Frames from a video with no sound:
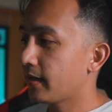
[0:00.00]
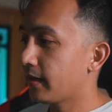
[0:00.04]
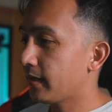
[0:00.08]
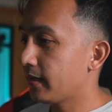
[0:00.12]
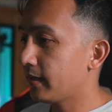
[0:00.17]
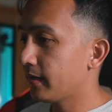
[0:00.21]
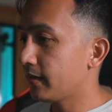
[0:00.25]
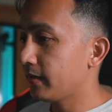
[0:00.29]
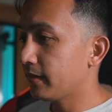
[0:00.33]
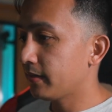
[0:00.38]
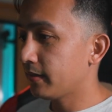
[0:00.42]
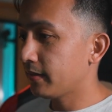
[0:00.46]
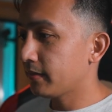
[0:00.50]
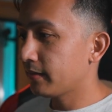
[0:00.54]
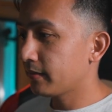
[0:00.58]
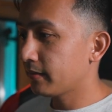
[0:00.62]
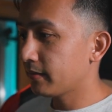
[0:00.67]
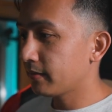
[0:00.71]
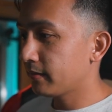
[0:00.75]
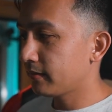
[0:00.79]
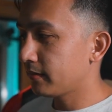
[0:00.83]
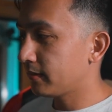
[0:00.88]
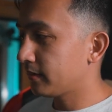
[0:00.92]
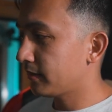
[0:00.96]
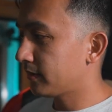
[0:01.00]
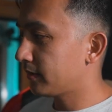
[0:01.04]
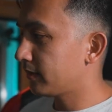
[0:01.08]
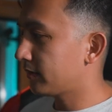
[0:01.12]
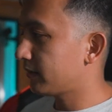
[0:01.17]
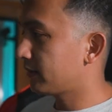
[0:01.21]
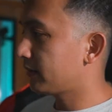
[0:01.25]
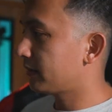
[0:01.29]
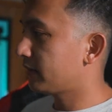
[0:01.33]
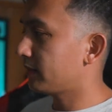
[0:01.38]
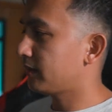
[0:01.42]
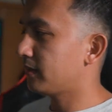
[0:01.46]
And
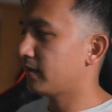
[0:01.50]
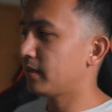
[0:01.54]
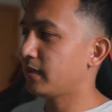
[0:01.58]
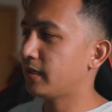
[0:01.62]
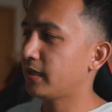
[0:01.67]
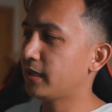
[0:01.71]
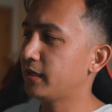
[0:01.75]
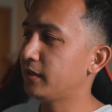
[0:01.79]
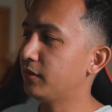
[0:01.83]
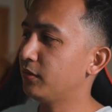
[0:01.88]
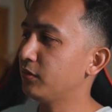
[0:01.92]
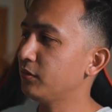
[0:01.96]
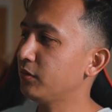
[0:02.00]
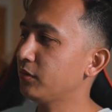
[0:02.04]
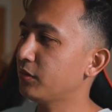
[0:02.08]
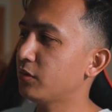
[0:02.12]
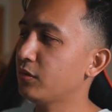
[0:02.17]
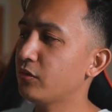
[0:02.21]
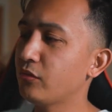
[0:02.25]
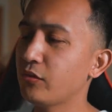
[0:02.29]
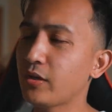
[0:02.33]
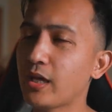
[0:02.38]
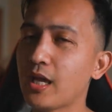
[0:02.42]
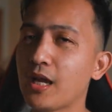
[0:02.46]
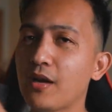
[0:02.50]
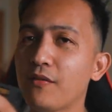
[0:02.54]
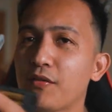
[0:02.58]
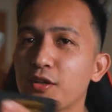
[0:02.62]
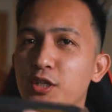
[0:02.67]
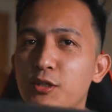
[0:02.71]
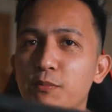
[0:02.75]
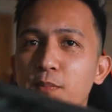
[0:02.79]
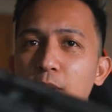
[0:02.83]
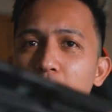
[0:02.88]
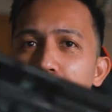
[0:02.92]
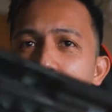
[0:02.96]
uh, I don't know, we have a
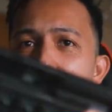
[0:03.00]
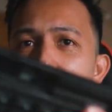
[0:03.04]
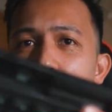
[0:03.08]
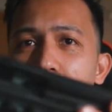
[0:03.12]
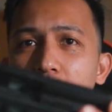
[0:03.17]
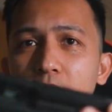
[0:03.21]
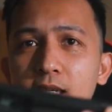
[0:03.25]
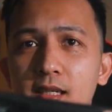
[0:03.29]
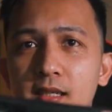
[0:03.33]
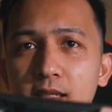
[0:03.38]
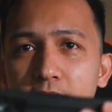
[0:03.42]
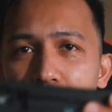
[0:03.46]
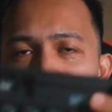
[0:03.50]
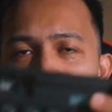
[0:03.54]
space here.